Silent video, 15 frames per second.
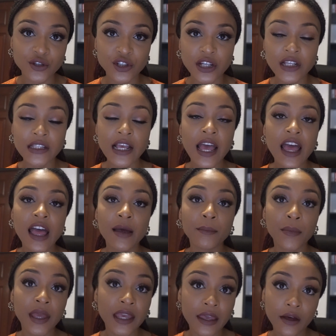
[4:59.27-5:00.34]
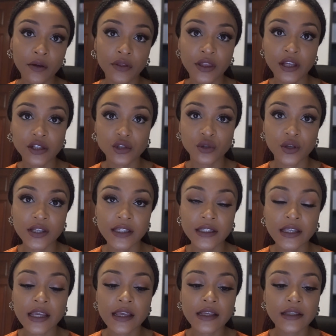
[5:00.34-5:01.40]
So just make healthier
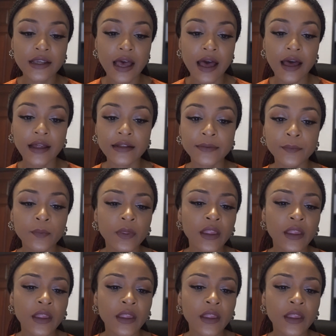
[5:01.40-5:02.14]
choices, and